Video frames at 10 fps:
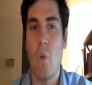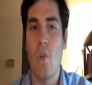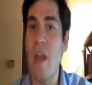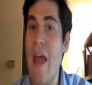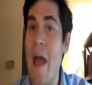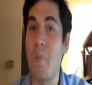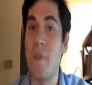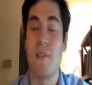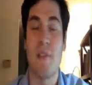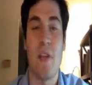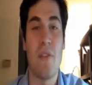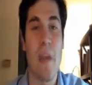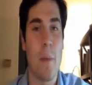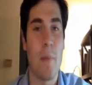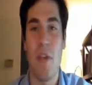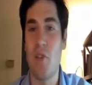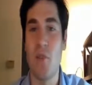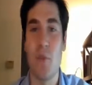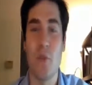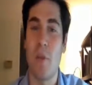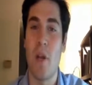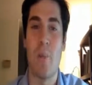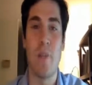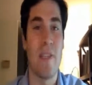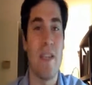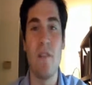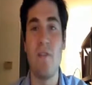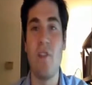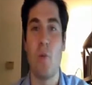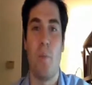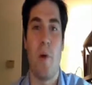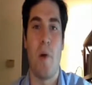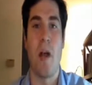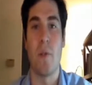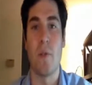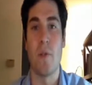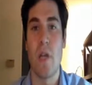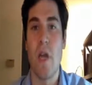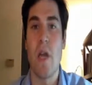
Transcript: What then happens is that these applications are split up into individual piles.